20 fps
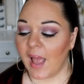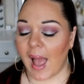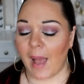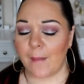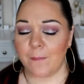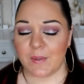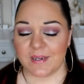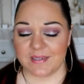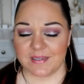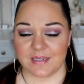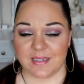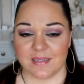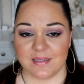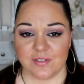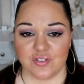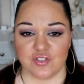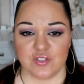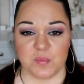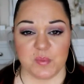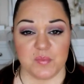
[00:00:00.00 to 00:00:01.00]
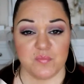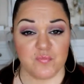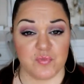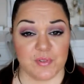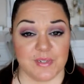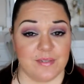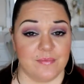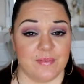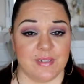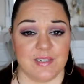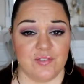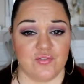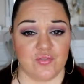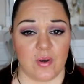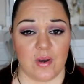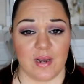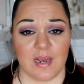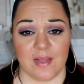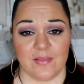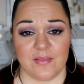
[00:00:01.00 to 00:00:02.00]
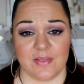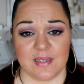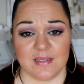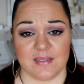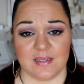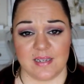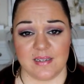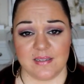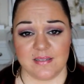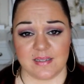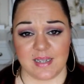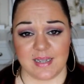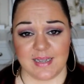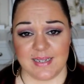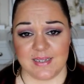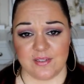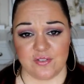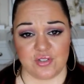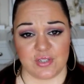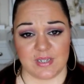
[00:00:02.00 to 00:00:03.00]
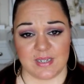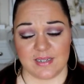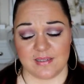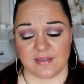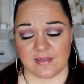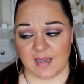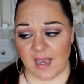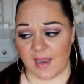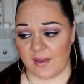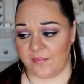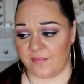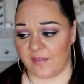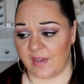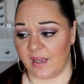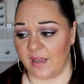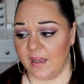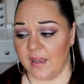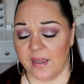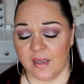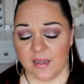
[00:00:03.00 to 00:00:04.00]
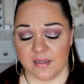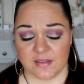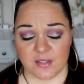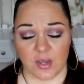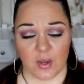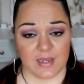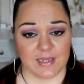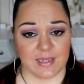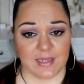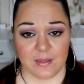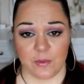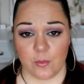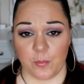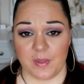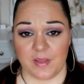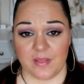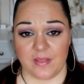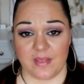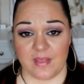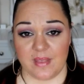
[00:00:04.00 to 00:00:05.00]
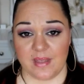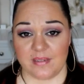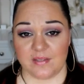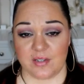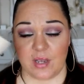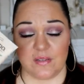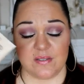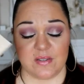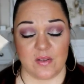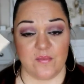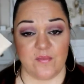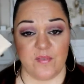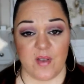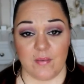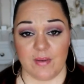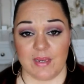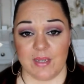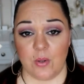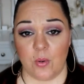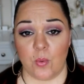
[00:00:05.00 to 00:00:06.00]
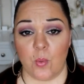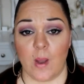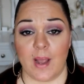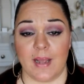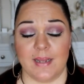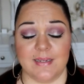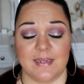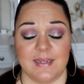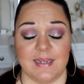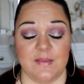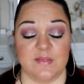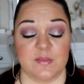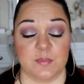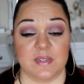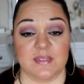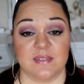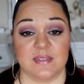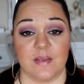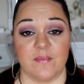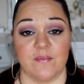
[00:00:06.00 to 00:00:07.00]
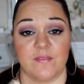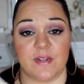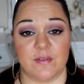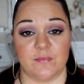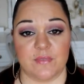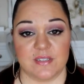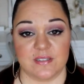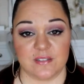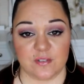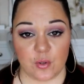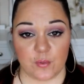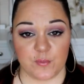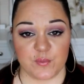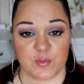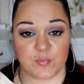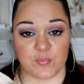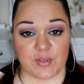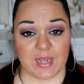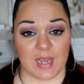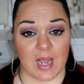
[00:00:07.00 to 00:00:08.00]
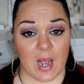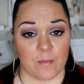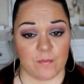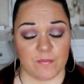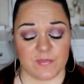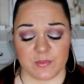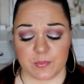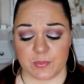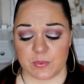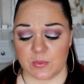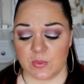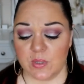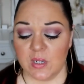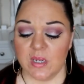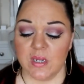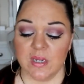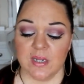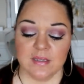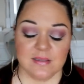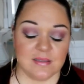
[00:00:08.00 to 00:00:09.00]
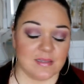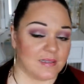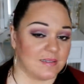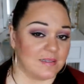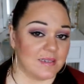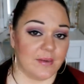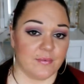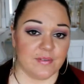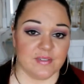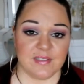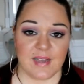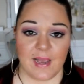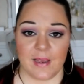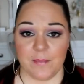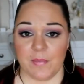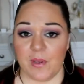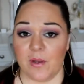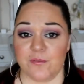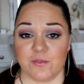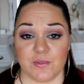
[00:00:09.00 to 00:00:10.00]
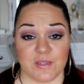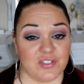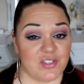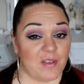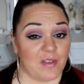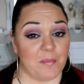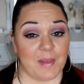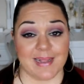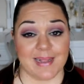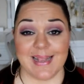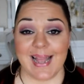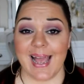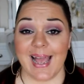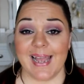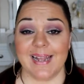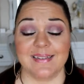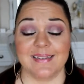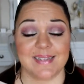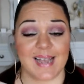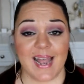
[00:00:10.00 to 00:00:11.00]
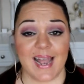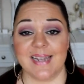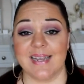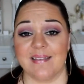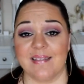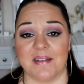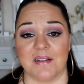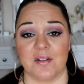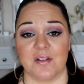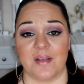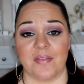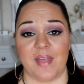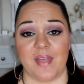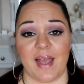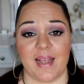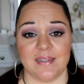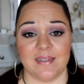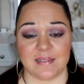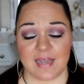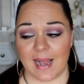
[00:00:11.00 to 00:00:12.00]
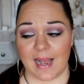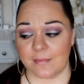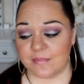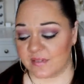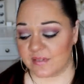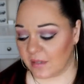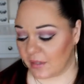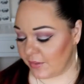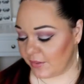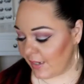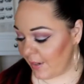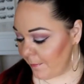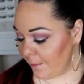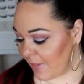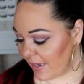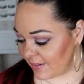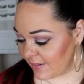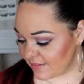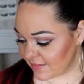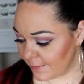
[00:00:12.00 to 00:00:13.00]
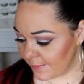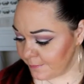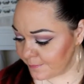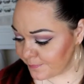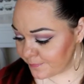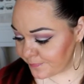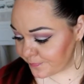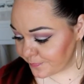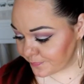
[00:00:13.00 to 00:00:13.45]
And my skin has just been really, really dry, and this has literally saved it. Tiny little bit, this goes a very long way, and it leaves my skin feeling really soft and really comfortable. Doesn't irritate me after I shave my legs, anything like that. It's absolutely amazing.